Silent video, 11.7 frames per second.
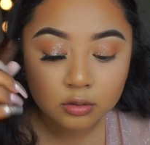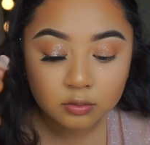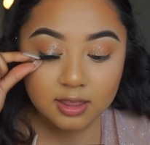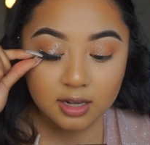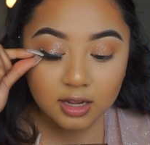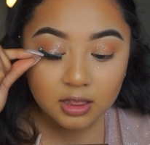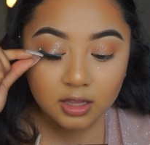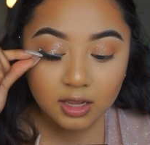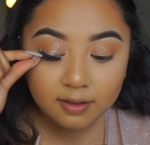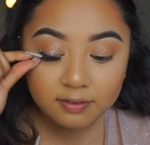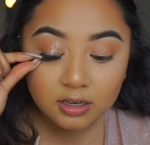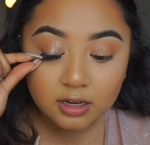And then I like
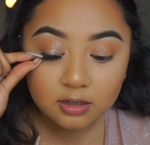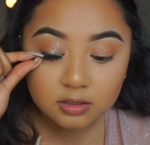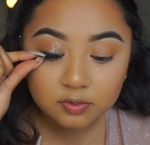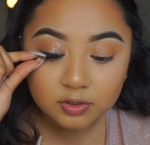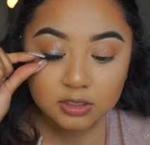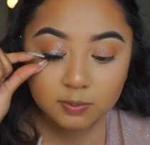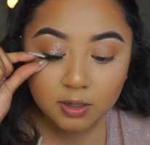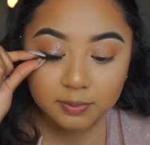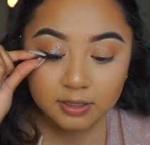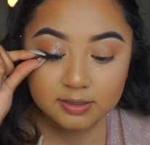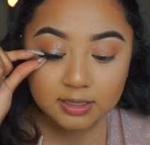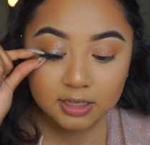having nails for this part
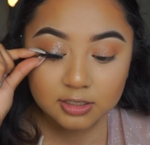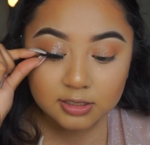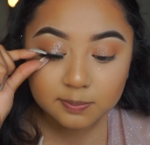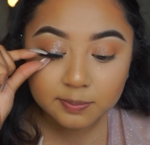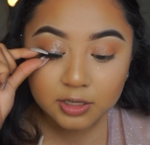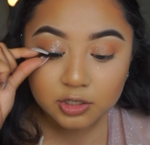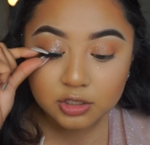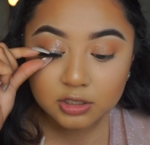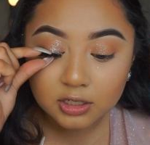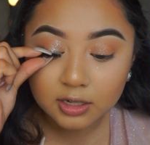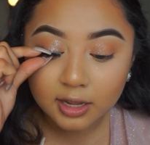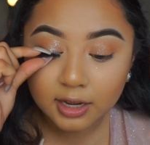because then I just pinch
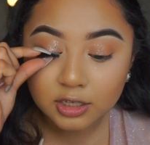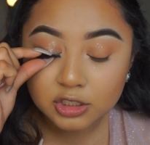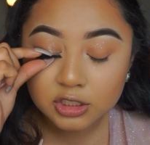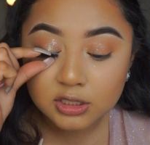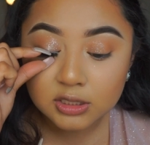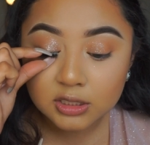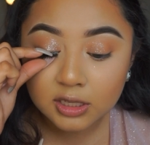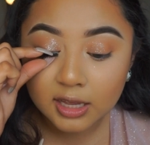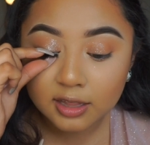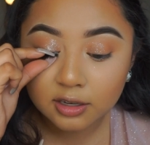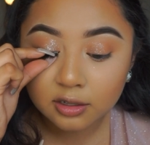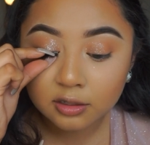the lashes
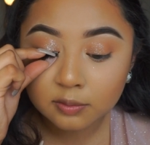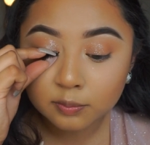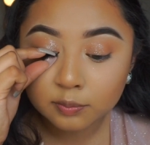together.